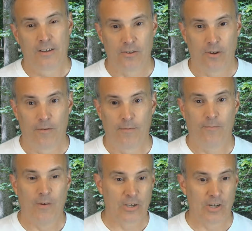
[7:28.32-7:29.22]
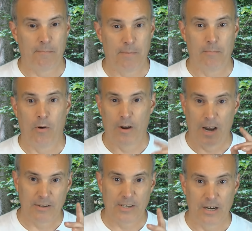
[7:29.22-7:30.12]
So watching that ping pong,
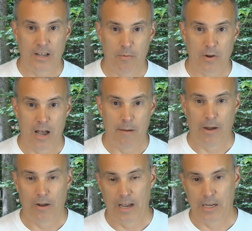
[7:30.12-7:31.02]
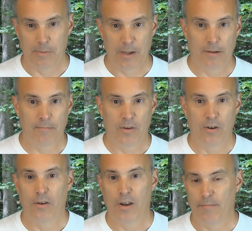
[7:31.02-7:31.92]
and I've seen a couple compound guys make it,
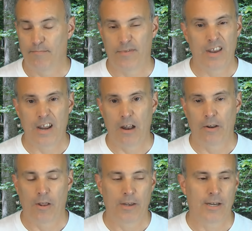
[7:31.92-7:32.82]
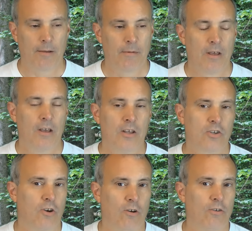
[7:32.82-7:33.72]
you know, and they, they nail it all the time.
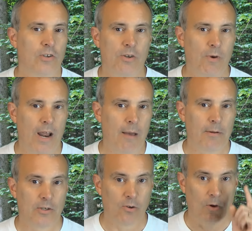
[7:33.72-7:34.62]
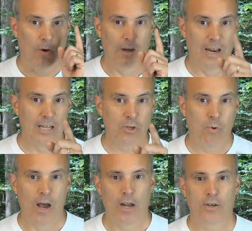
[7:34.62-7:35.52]
So you'll see what happens. So let's
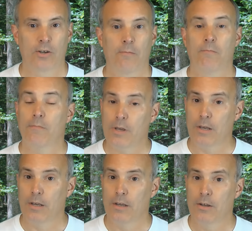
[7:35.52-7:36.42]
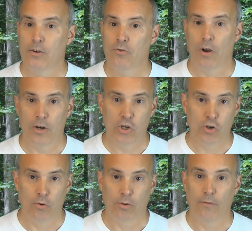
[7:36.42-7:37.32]
watch me trying to
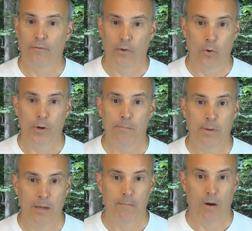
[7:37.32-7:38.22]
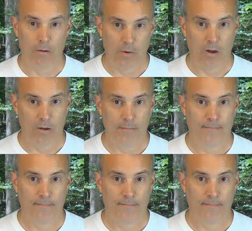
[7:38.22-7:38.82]
shoot the floating ping pong ball.